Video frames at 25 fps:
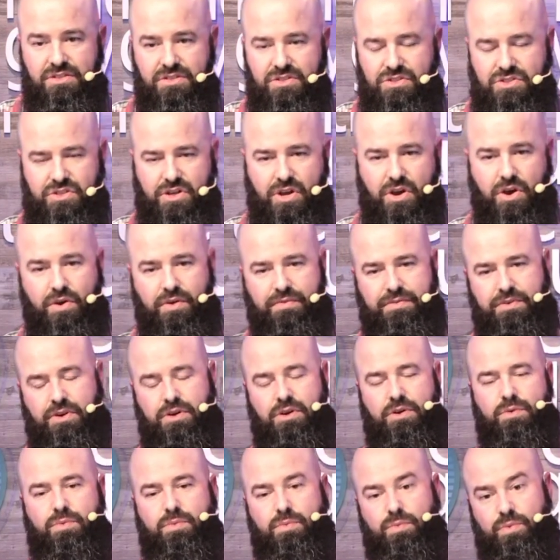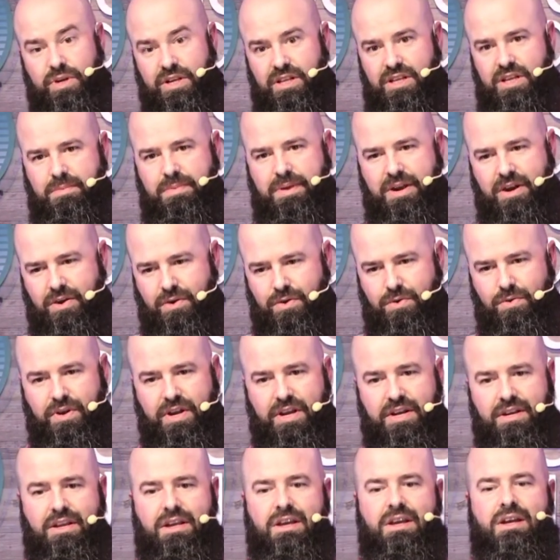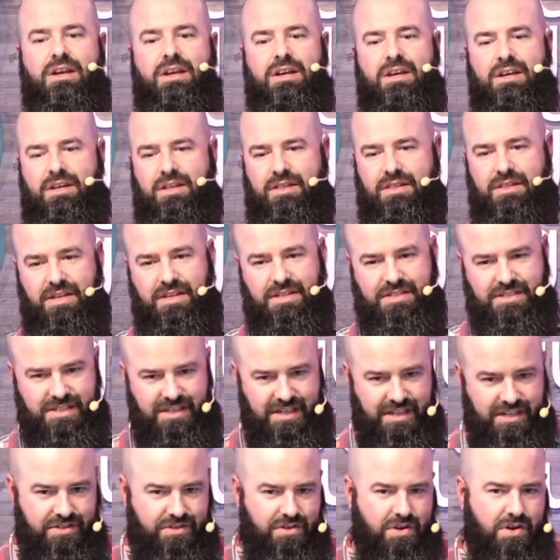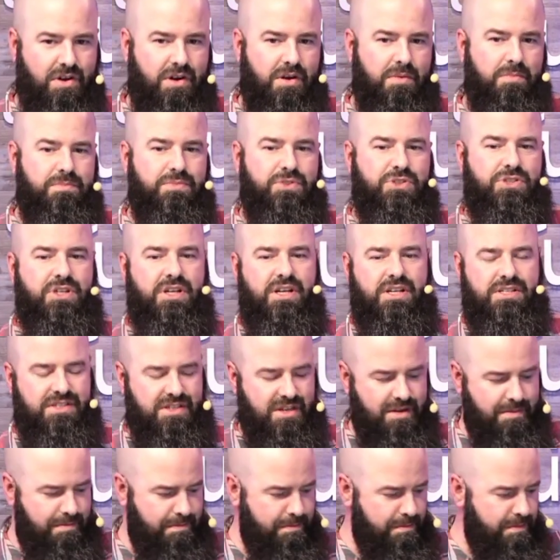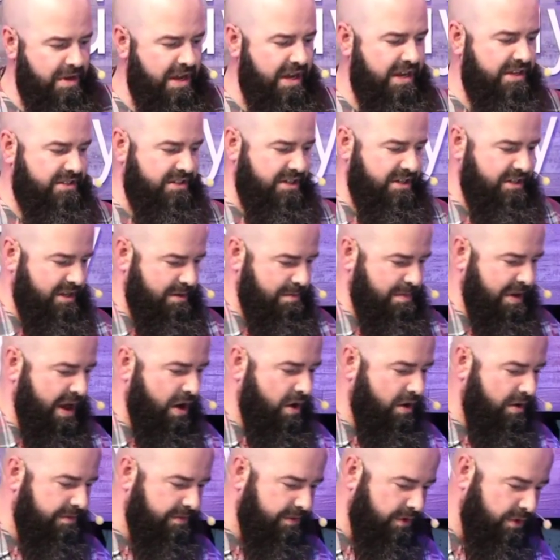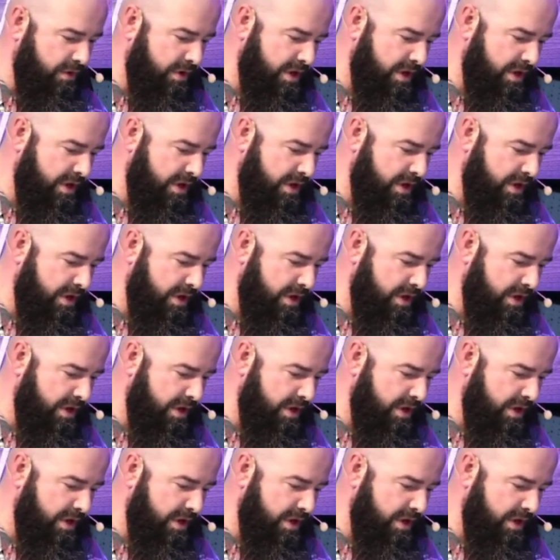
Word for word: So if you're really paranoid, these things are just amazingly powerful,